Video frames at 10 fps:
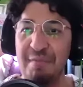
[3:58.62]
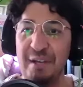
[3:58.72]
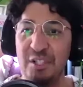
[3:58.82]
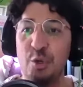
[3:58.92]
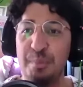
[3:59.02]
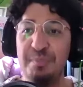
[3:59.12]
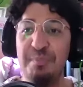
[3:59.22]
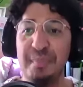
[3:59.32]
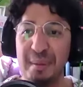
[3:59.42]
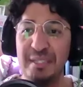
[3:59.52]
If I screw up, it's
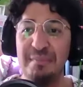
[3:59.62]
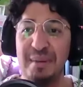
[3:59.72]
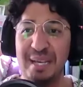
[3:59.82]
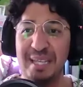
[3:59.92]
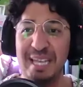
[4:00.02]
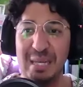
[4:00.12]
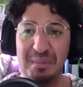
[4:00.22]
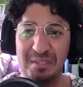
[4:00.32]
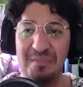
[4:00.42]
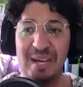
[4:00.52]
my, it's my
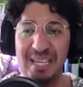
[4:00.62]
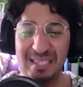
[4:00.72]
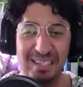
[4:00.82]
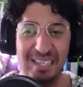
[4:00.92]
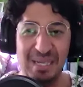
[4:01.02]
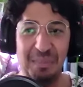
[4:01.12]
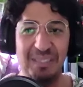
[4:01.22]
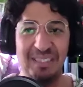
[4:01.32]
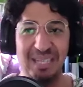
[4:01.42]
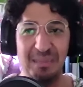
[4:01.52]
name. It's fine.
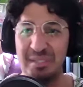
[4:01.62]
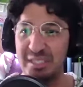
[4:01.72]
But to them,